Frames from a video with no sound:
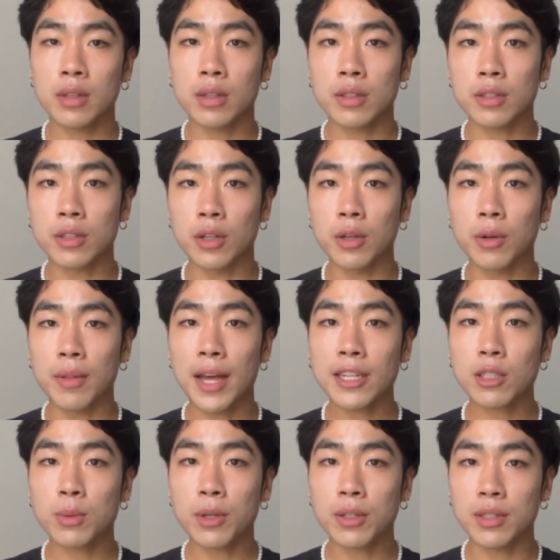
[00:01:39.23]
So
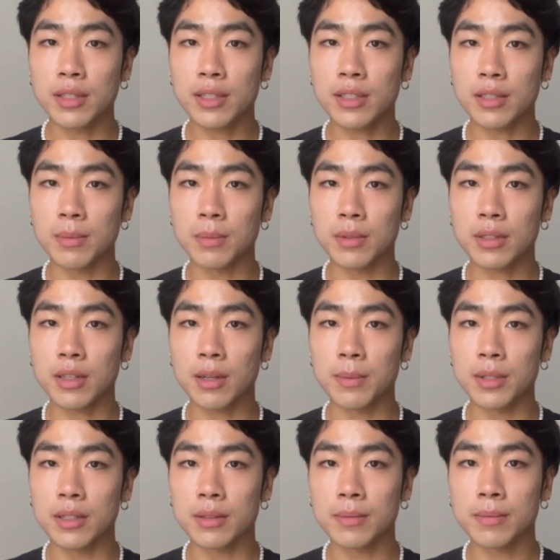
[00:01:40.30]
that's where systems come
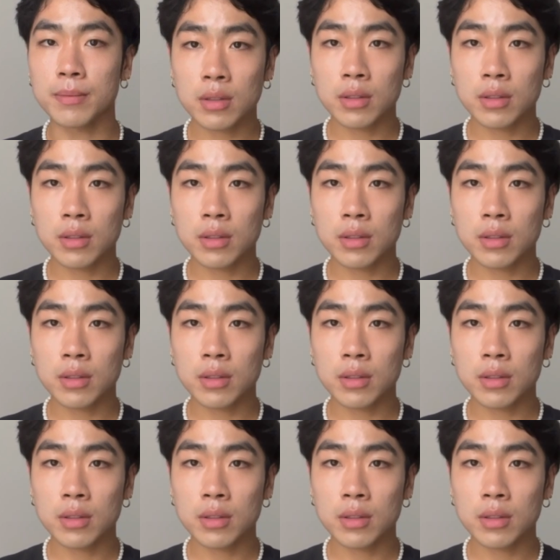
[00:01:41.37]
in.